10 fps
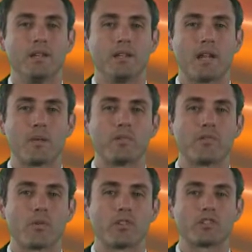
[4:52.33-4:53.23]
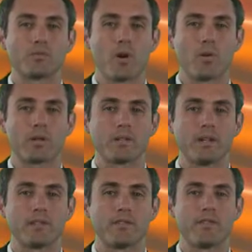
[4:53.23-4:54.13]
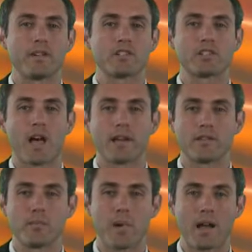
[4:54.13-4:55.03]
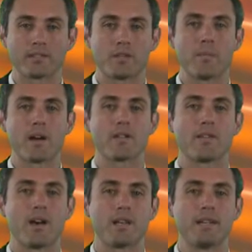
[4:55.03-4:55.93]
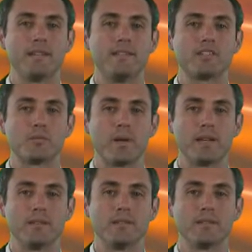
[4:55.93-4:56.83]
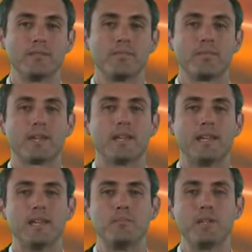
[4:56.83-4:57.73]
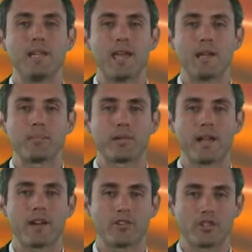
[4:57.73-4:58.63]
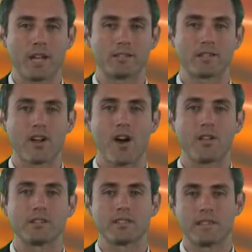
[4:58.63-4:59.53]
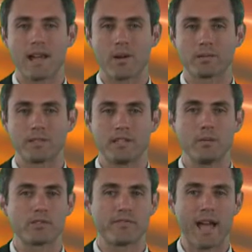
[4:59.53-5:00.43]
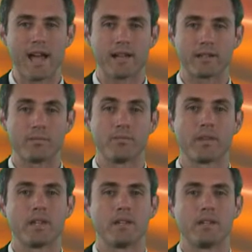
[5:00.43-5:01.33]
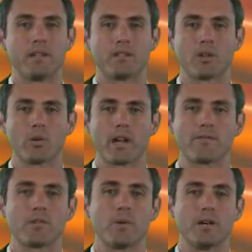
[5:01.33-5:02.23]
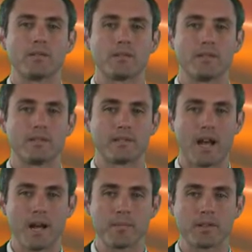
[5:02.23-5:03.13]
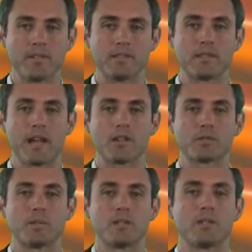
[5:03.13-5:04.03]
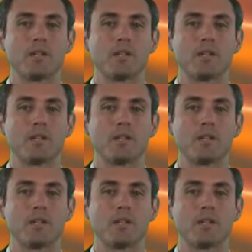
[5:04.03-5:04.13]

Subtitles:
Now, before the smoke at the finish line of the Boston Marathon had dissipated, NBA player Jason Collins announced that he was a fag and told everyone that the timing of his announcement